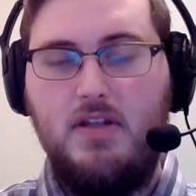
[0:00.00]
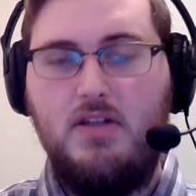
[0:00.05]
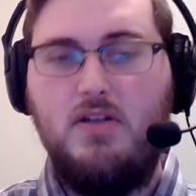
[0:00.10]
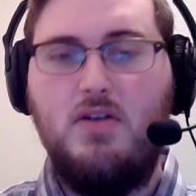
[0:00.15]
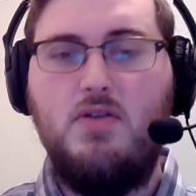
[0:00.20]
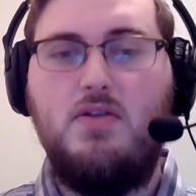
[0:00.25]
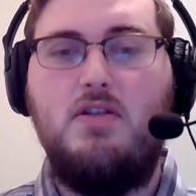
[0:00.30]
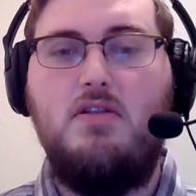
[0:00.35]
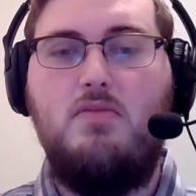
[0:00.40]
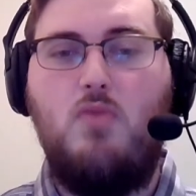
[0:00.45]

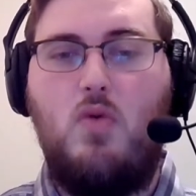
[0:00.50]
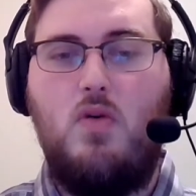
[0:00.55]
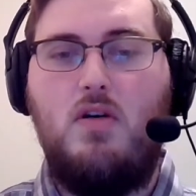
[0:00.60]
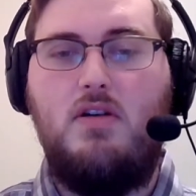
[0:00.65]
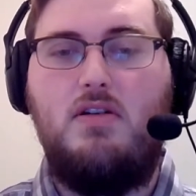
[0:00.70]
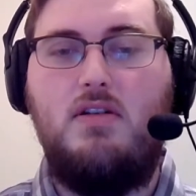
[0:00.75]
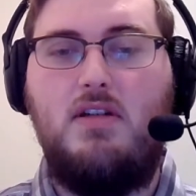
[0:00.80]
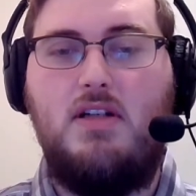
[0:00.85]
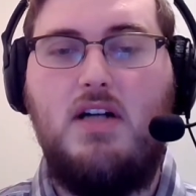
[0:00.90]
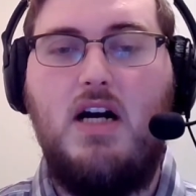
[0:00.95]
goes in more
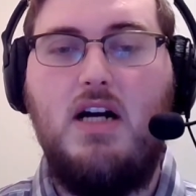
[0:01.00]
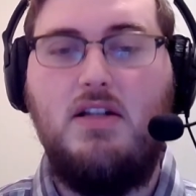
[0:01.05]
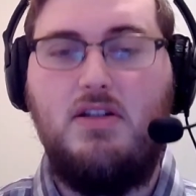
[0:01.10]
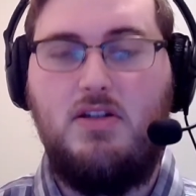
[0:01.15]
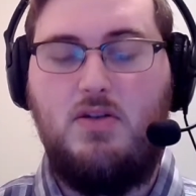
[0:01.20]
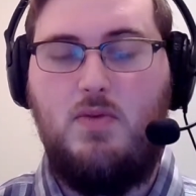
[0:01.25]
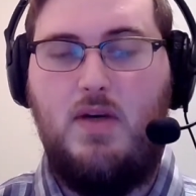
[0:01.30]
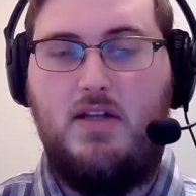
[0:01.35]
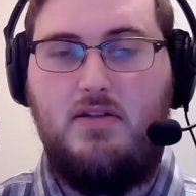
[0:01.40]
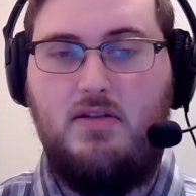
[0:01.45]
into the
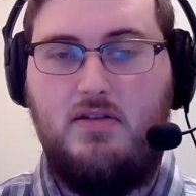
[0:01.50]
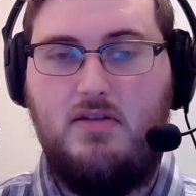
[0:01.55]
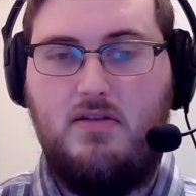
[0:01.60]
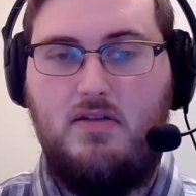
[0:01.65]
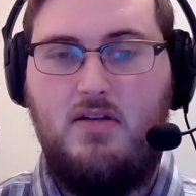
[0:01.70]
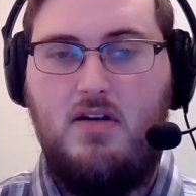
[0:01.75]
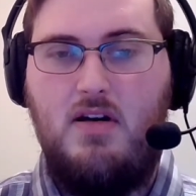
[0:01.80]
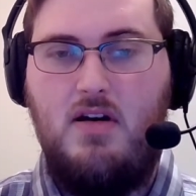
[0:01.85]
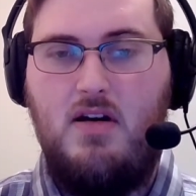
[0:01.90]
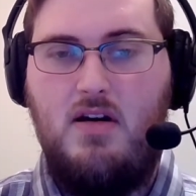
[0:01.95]
consequences
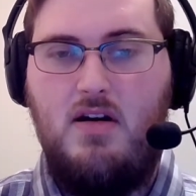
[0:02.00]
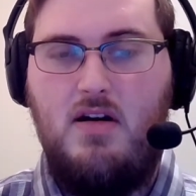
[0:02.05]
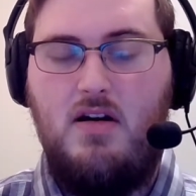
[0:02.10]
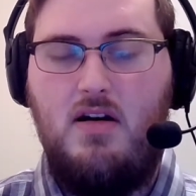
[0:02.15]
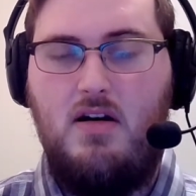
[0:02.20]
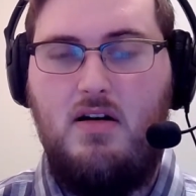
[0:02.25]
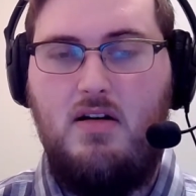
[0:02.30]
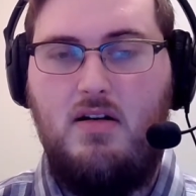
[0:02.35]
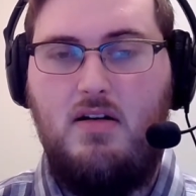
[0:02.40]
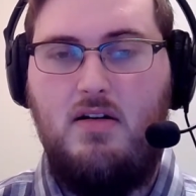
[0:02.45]

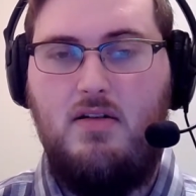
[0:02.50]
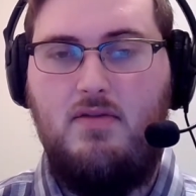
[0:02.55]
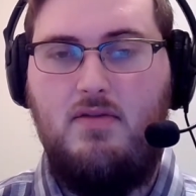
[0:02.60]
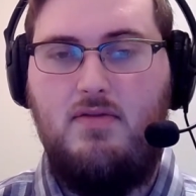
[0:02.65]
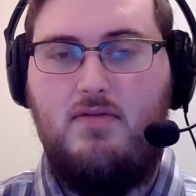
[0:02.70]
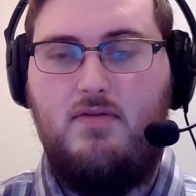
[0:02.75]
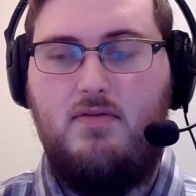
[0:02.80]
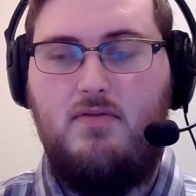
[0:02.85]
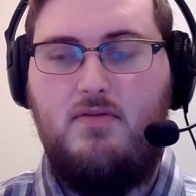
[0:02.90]
of